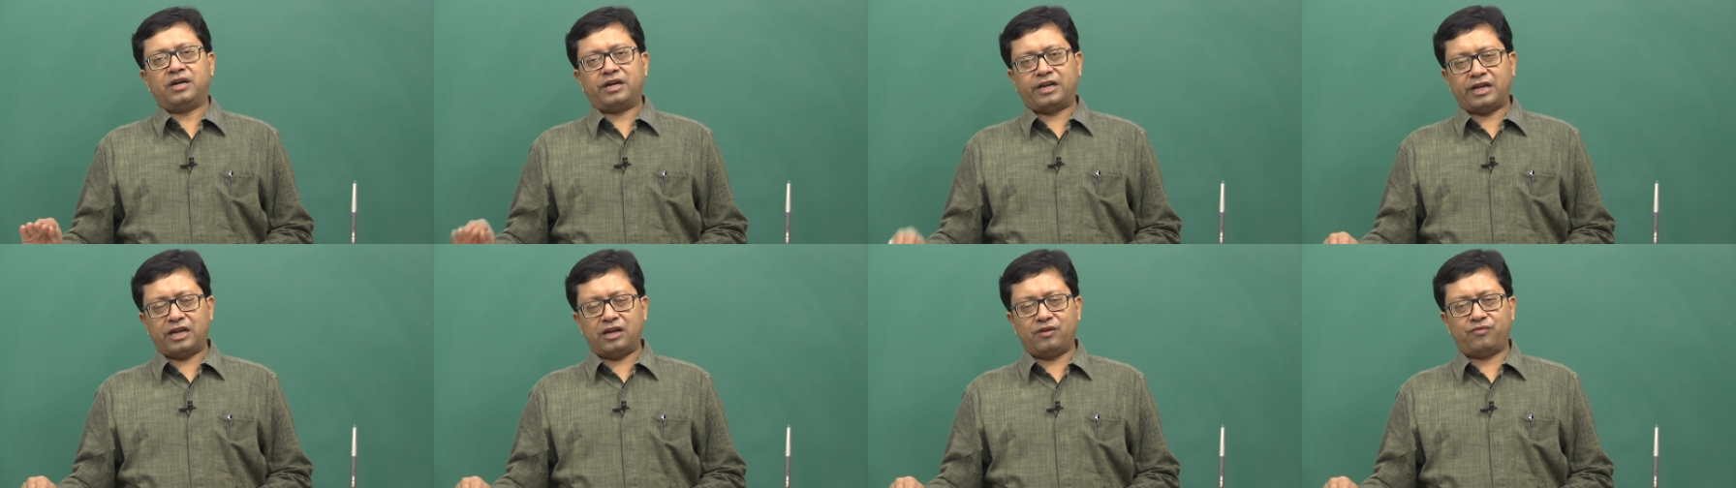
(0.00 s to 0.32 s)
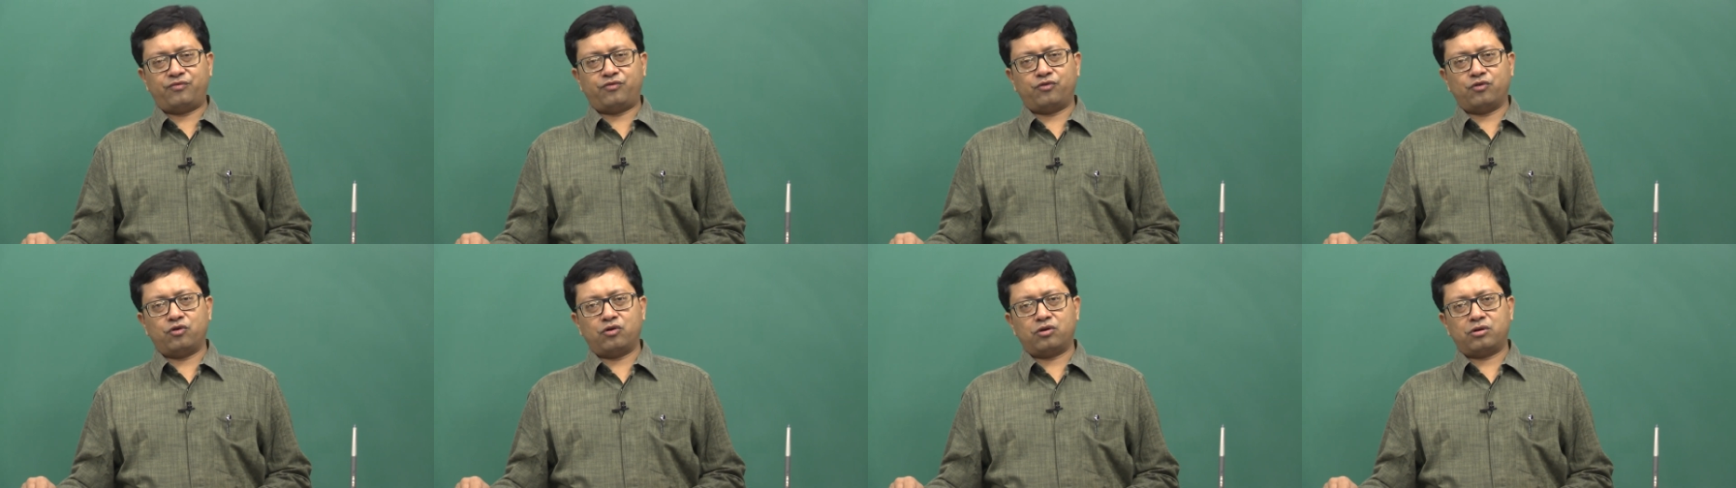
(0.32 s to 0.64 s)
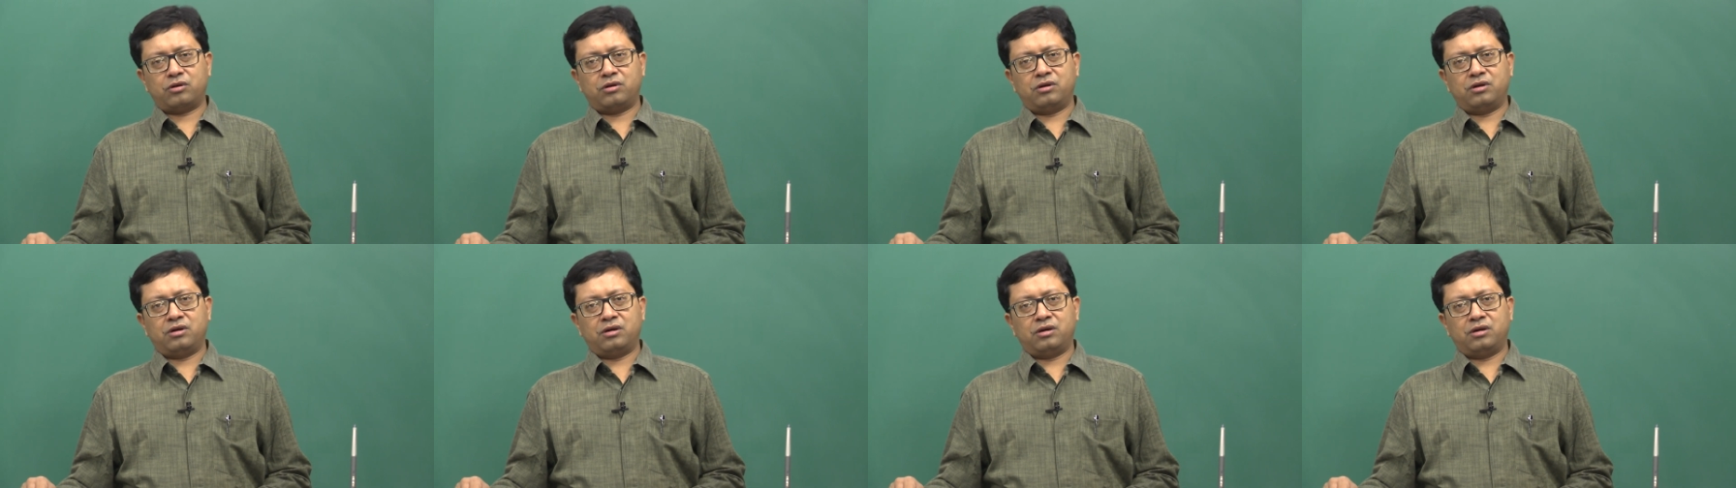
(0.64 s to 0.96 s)
till
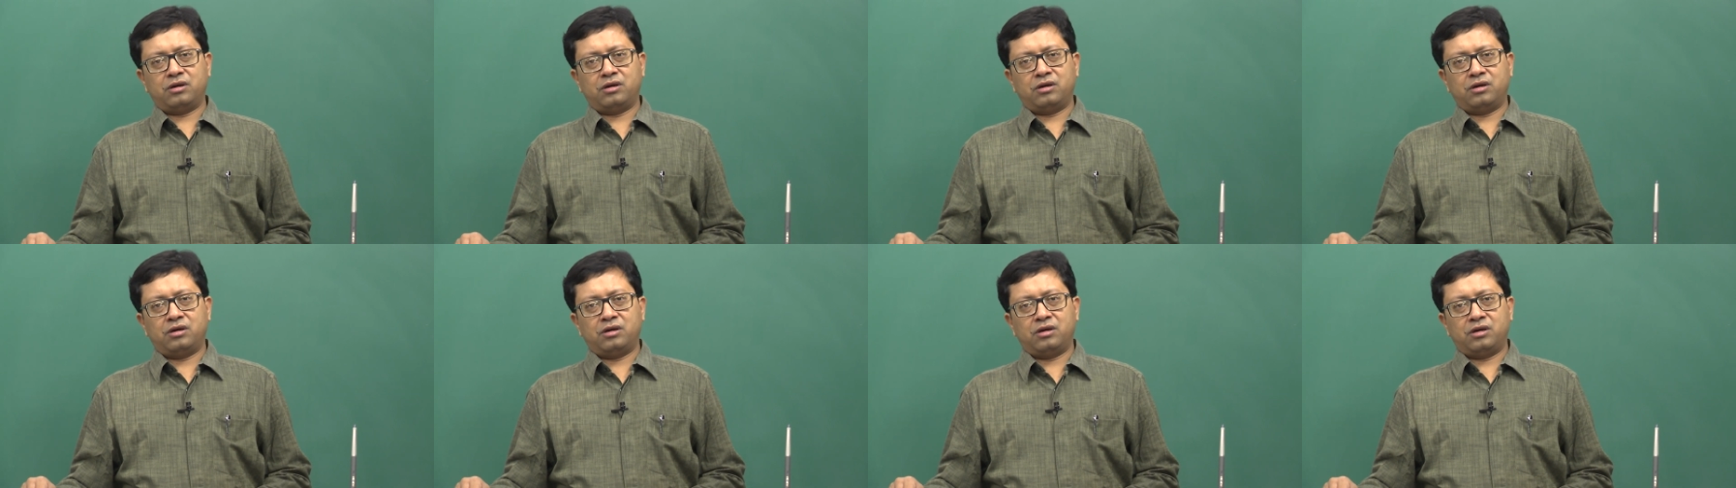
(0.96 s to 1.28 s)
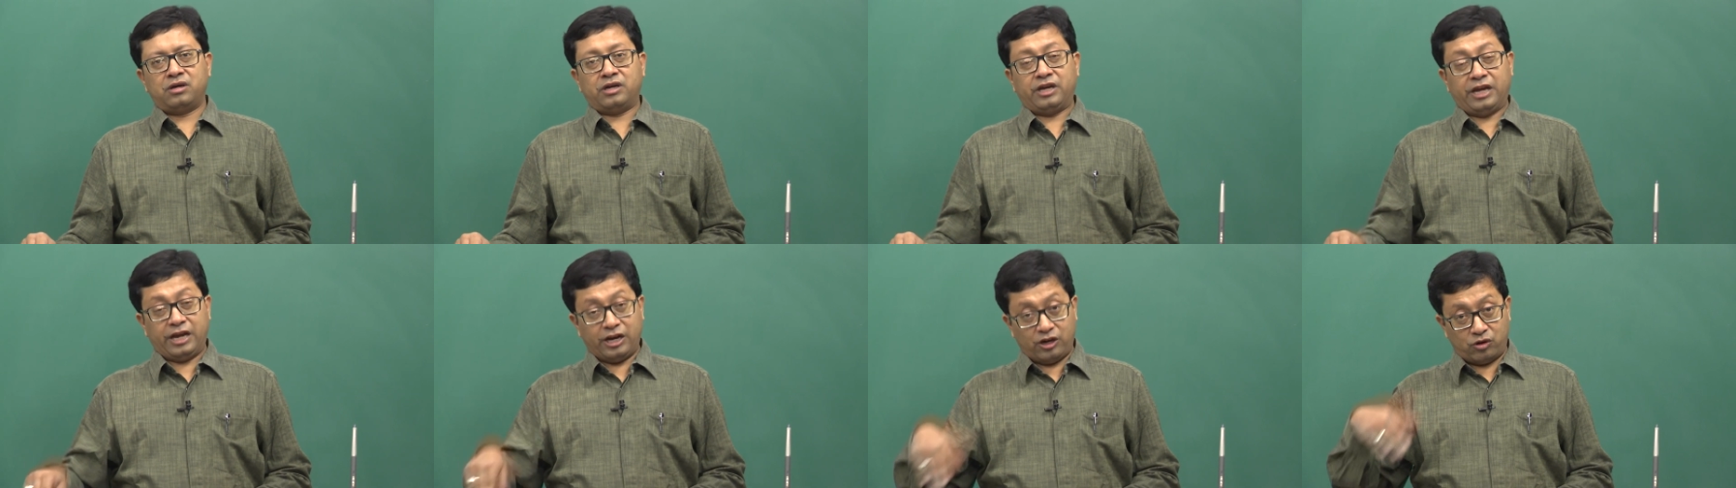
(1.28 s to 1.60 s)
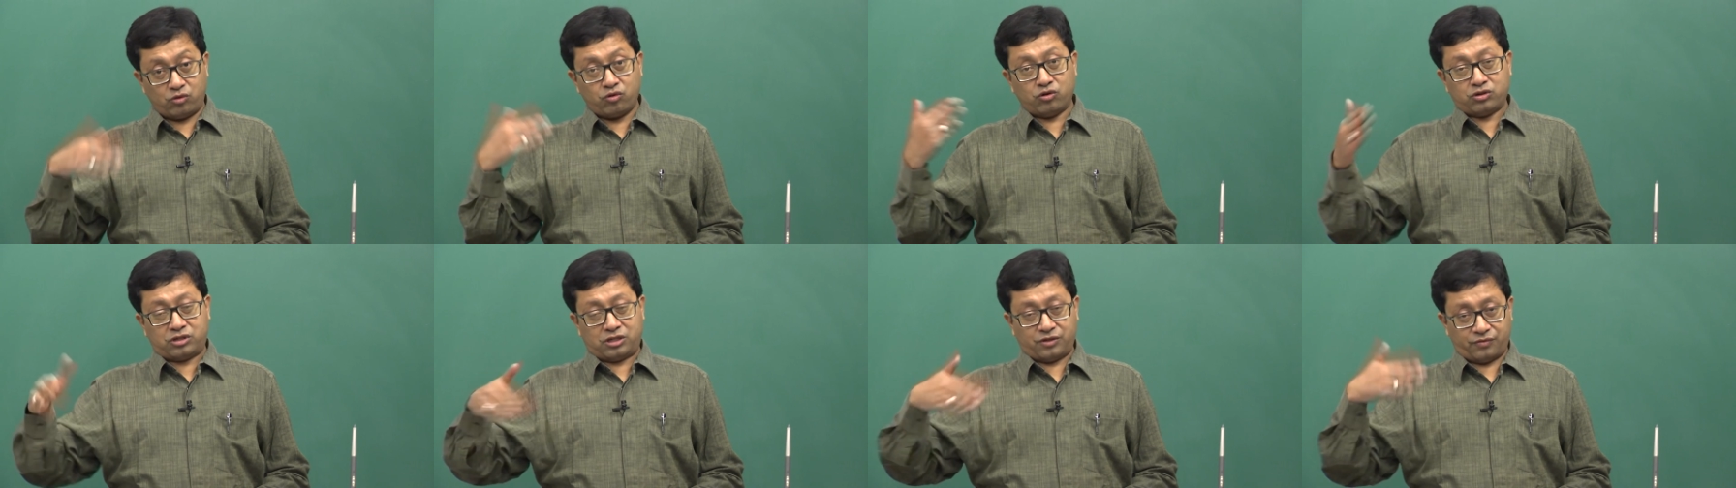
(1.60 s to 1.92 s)
4
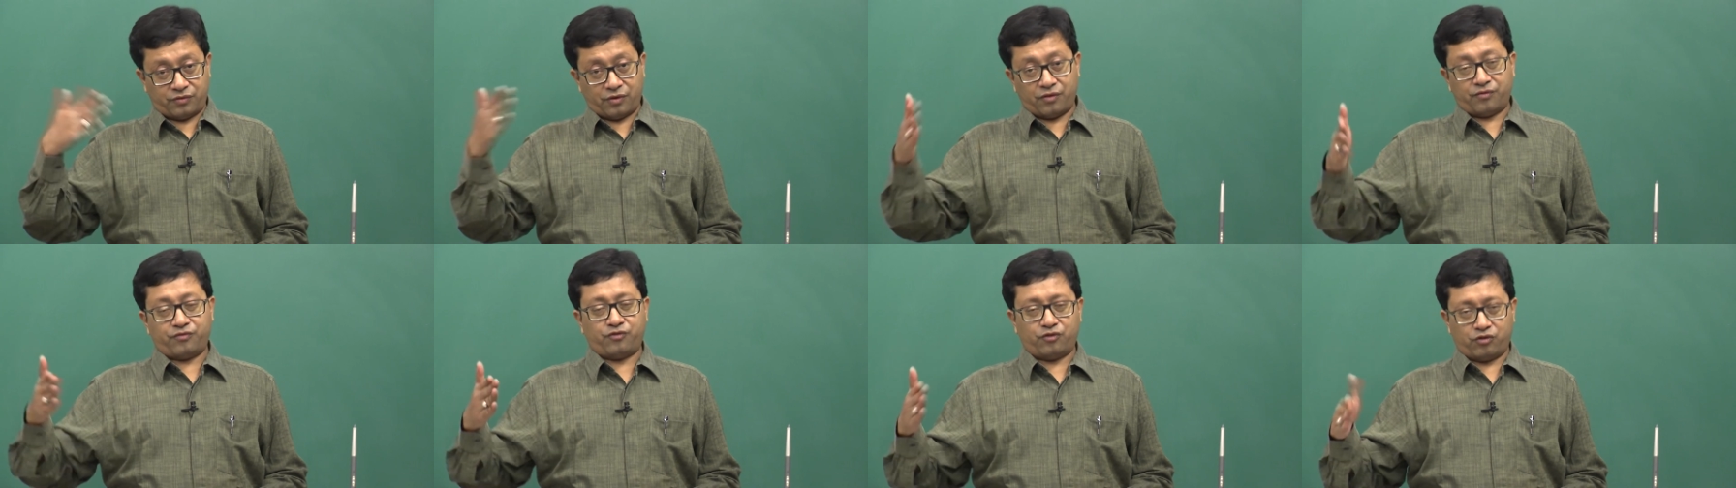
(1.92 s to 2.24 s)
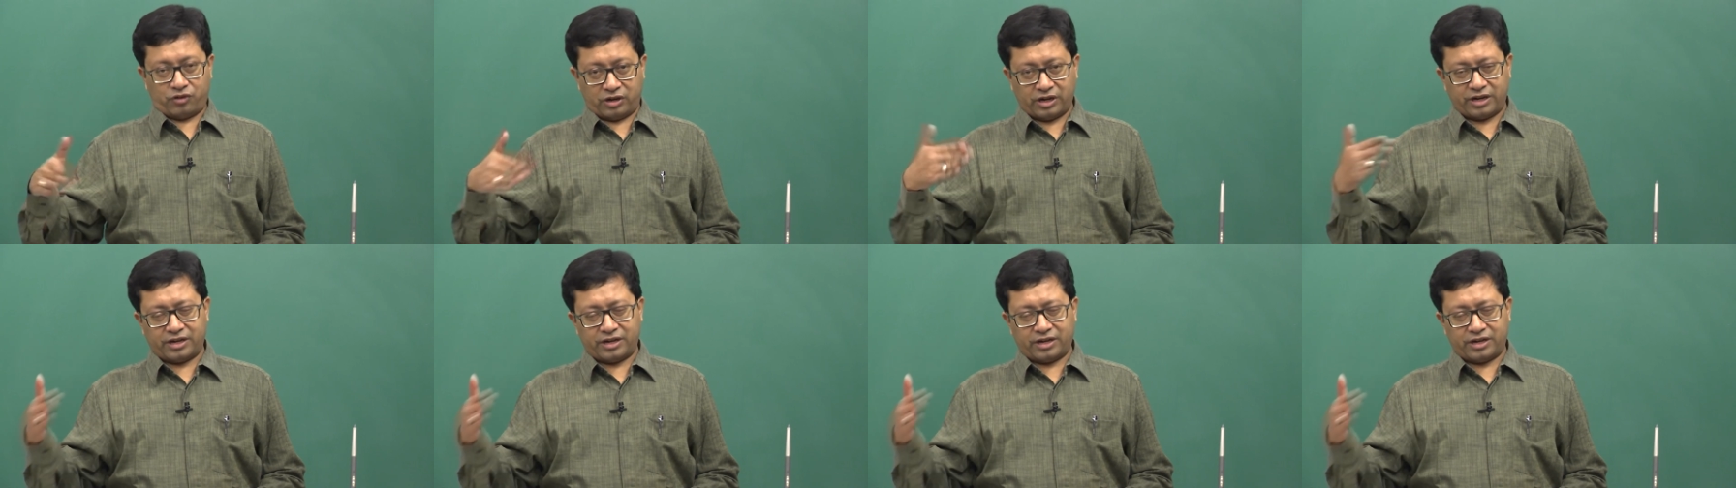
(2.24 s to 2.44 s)
inclusive of 4.